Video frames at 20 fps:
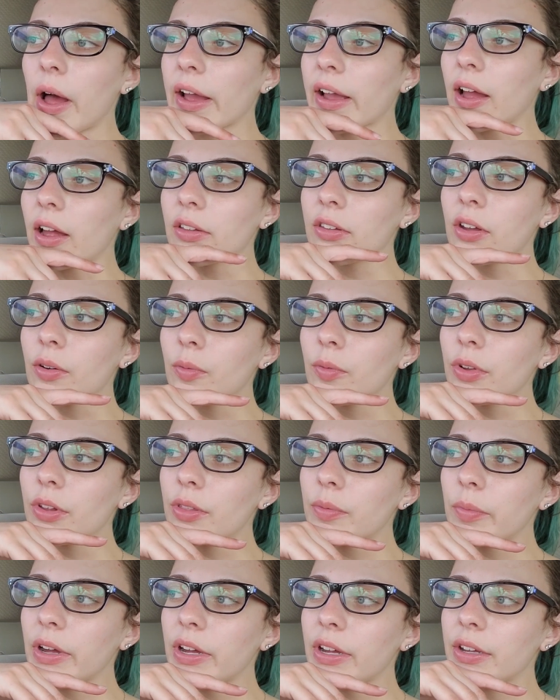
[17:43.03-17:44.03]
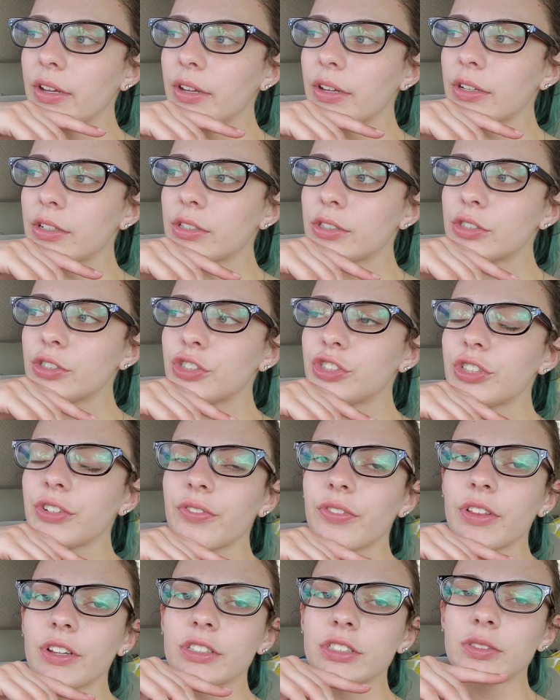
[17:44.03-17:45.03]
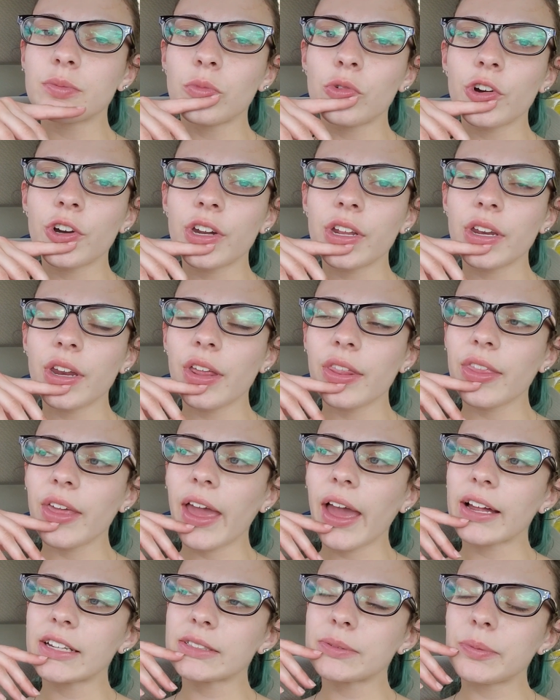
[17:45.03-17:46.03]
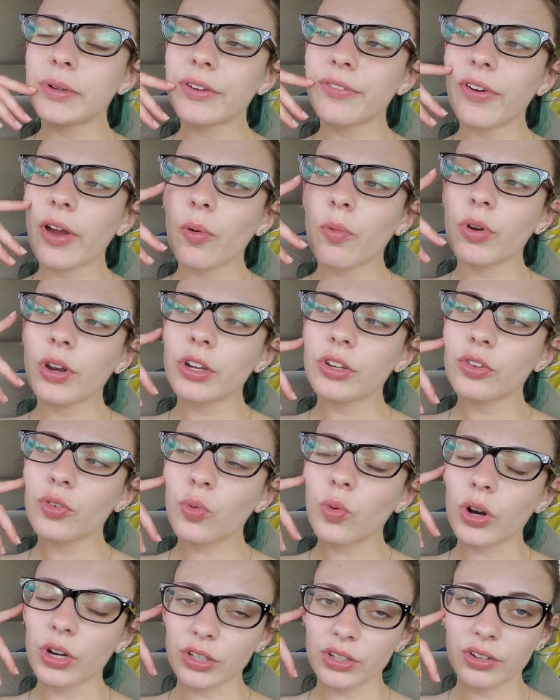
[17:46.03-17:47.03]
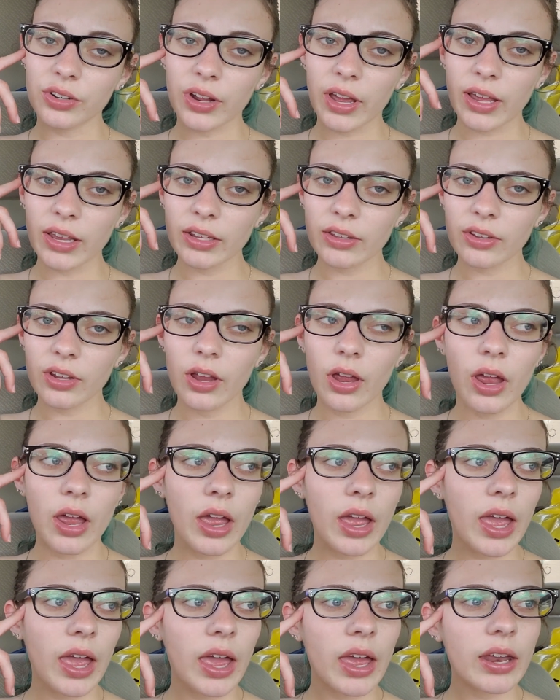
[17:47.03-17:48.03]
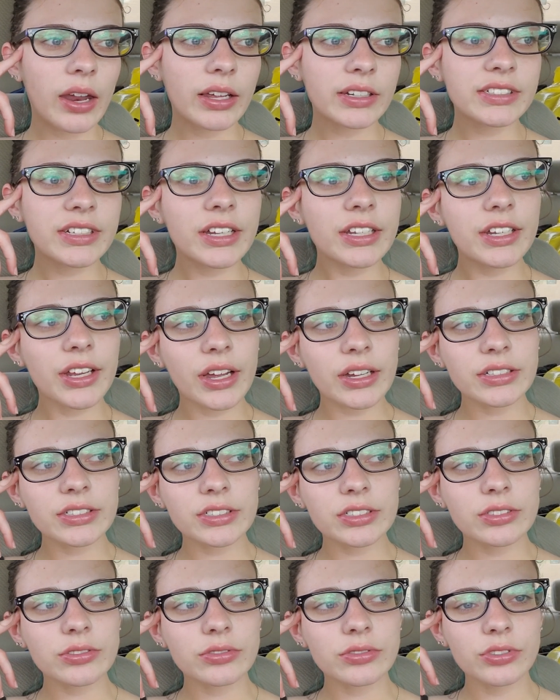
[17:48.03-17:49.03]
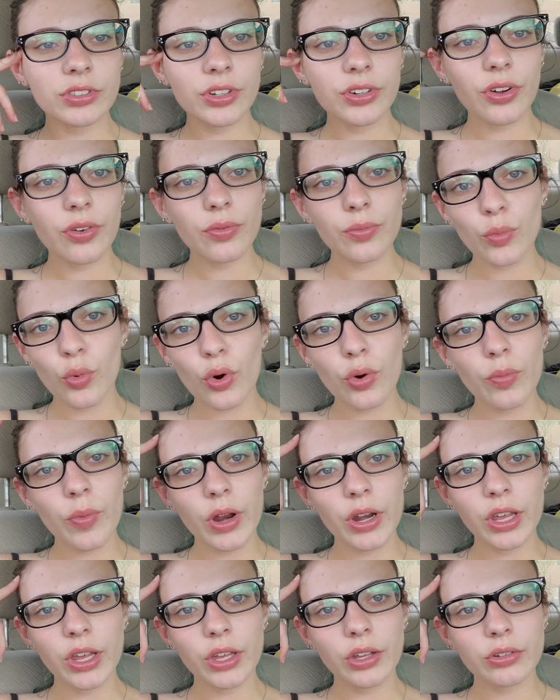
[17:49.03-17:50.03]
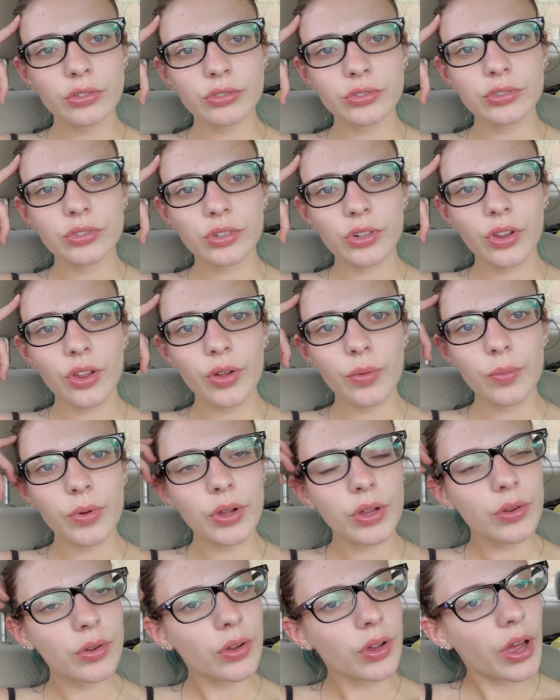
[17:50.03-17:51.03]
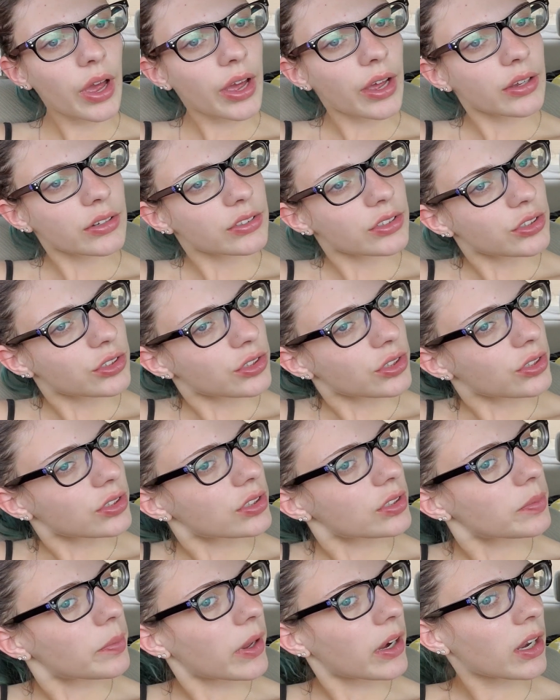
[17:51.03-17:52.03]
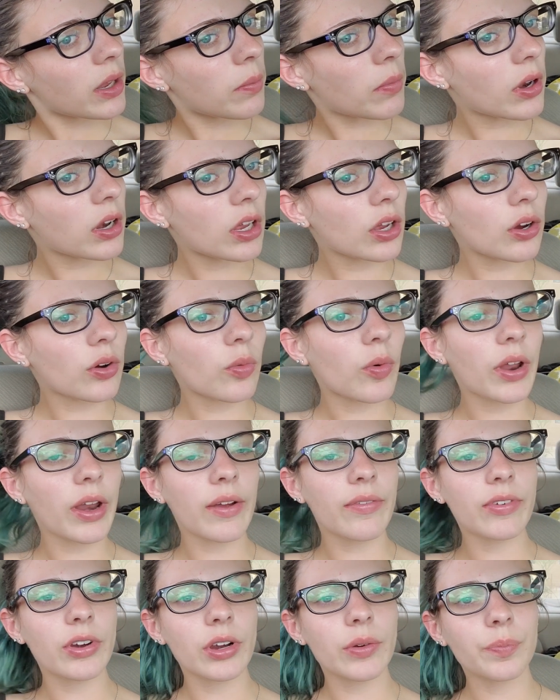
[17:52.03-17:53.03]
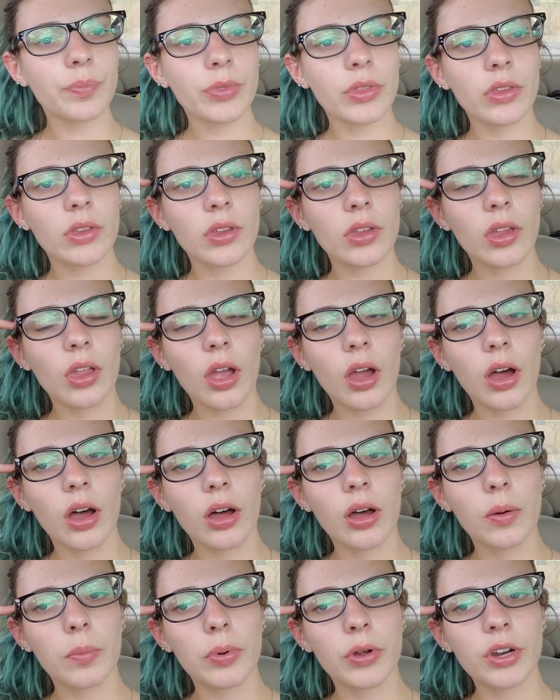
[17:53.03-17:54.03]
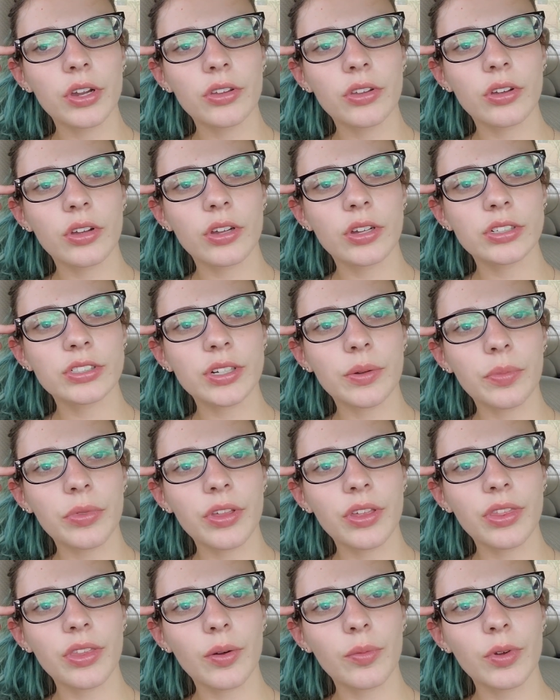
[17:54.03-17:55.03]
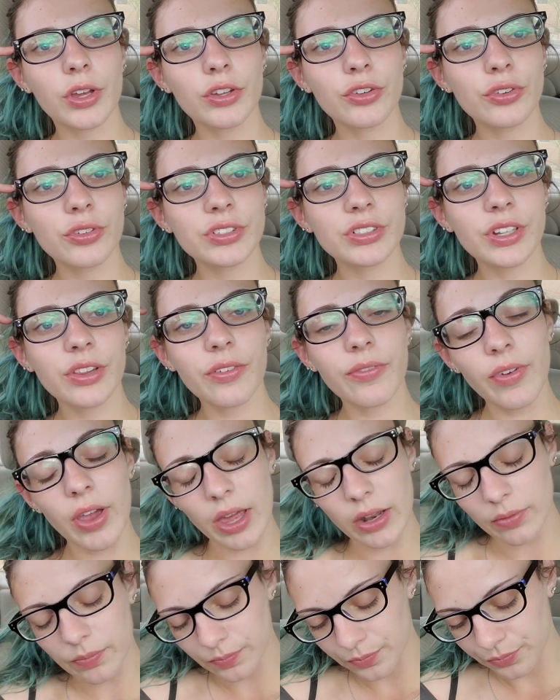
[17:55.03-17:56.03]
got done with my shift this morning and they asked me if I wanted to work tonight, and I said yes. You know, more money, a little bit extra spending money or whatever. Put it to something that we could use in the van.